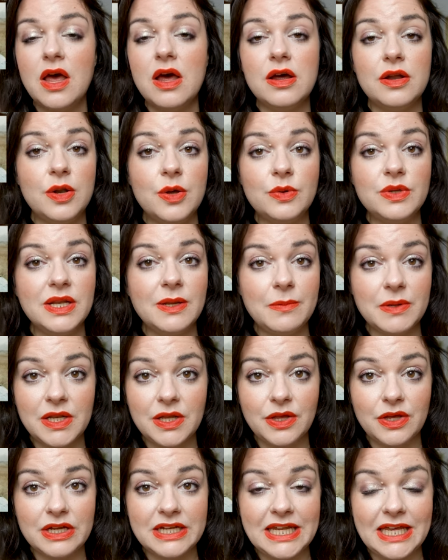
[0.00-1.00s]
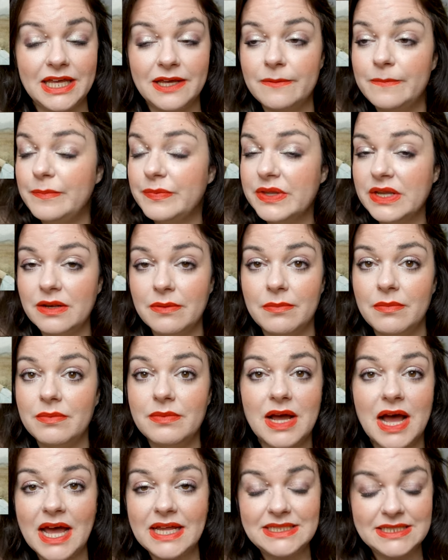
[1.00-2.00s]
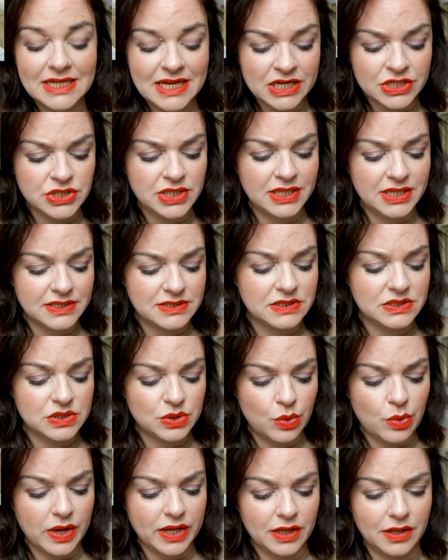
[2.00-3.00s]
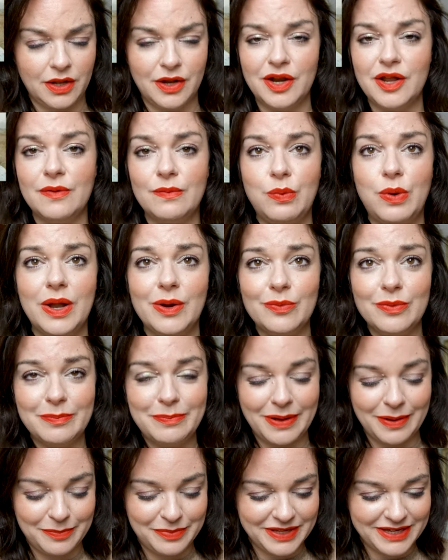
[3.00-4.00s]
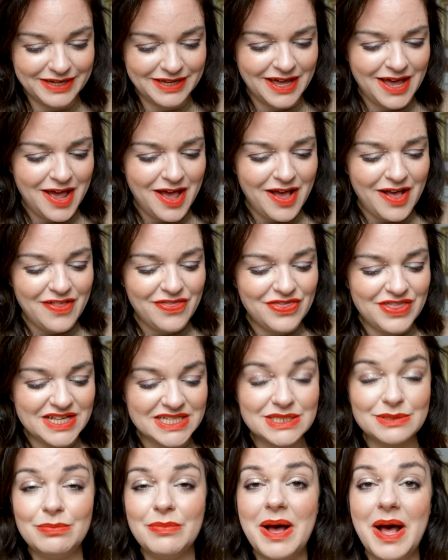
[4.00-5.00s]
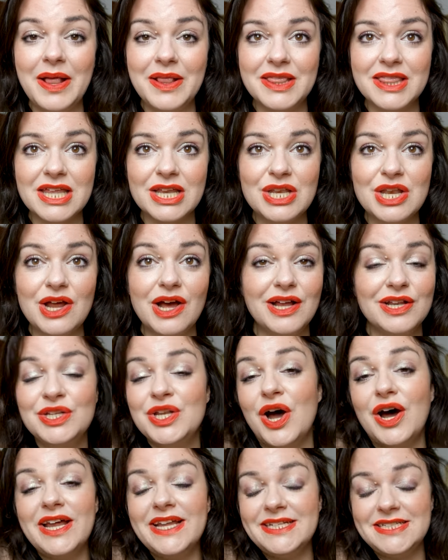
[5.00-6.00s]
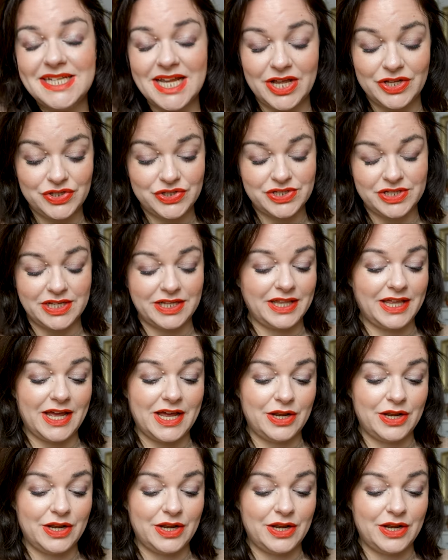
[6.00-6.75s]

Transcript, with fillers: An oldie but a goodie. And I'm, um, i did actually listen to quite a lot of OneRepublic this month, not, not intentionally.